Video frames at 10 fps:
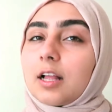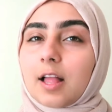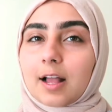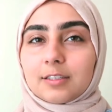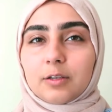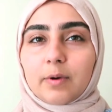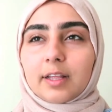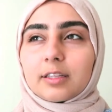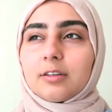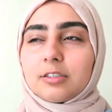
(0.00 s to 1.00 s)
classy
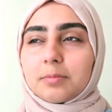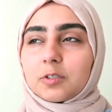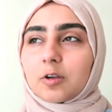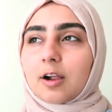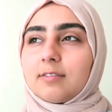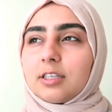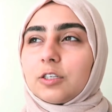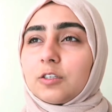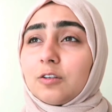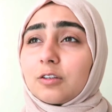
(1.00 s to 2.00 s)
way. Like there are some scarves that
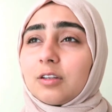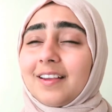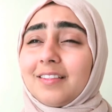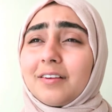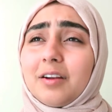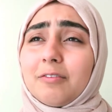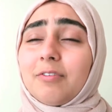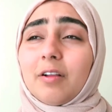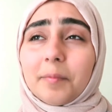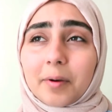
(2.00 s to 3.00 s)
just look like they're gonna
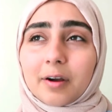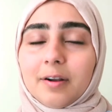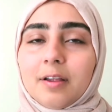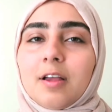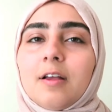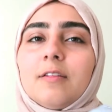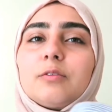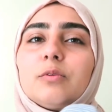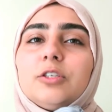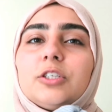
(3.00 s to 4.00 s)
fall apart.
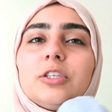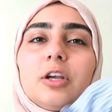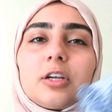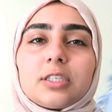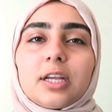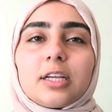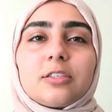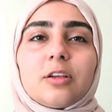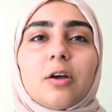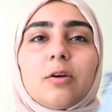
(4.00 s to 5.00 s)
This one just looks like
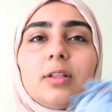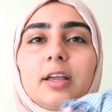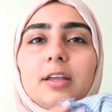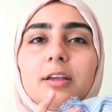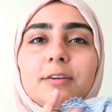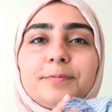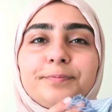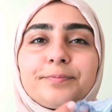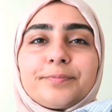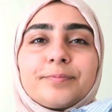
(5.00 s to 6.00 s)
so like
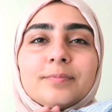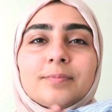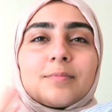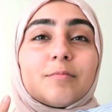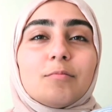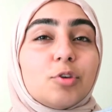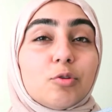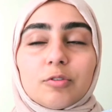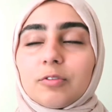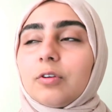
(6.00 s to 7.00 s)

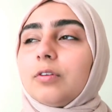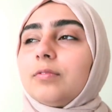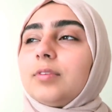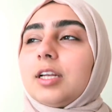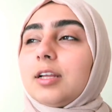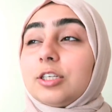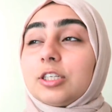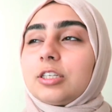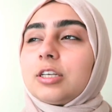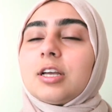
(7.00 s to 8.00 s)
beautiful, and I
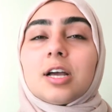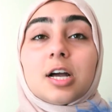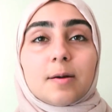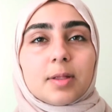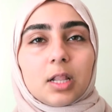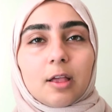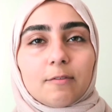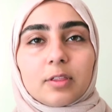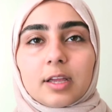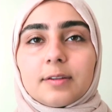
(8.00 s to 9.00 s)
just I'm in
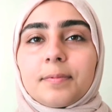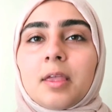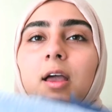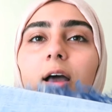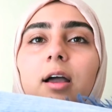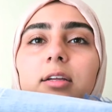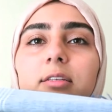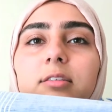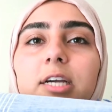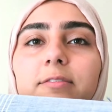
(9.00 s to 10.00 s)
love with it. I
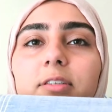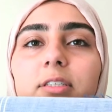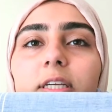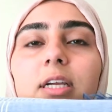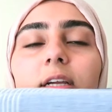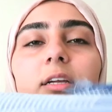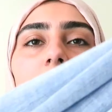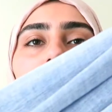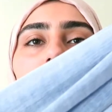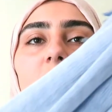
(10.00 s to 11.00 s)
definitely
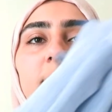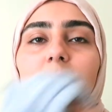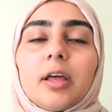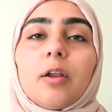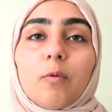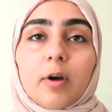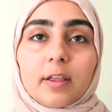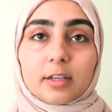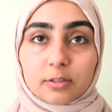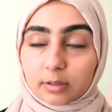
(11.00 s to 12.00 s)
plan on
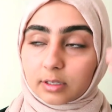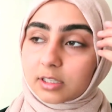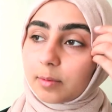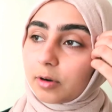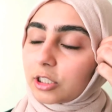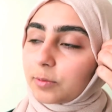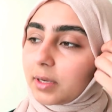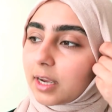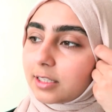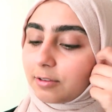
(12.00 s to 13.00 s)
wearing this throughout the summer just
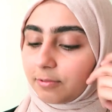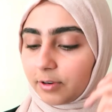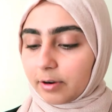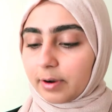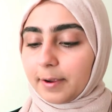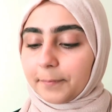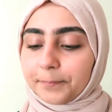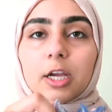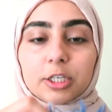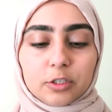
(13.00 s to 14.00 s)
because it's very,
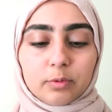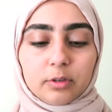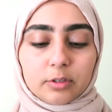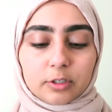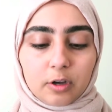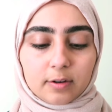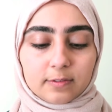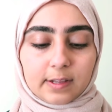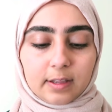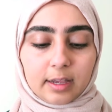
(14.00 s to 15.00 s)
it's just one of those
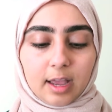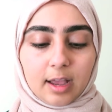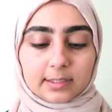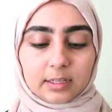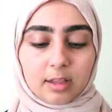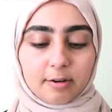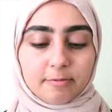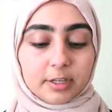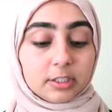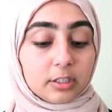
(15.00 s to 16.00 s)
scarves that like has a lot
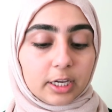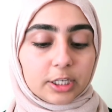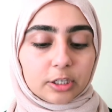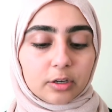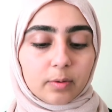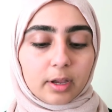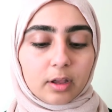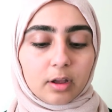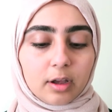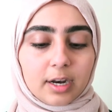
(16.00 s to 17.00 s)
of ventilation
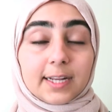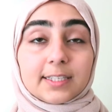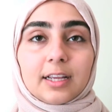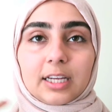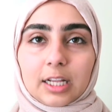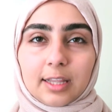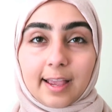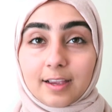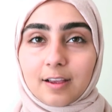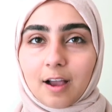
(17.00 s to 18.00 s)
going on, and it's like a
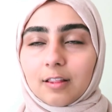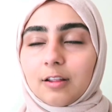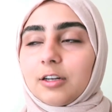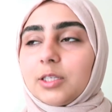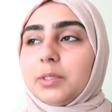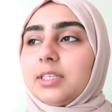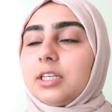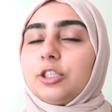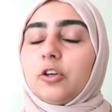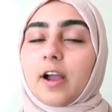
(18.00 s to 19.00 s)
light color, so it
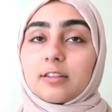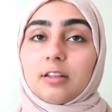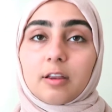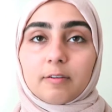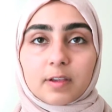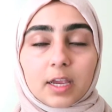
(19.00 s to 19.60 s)
doesn't attract a lot of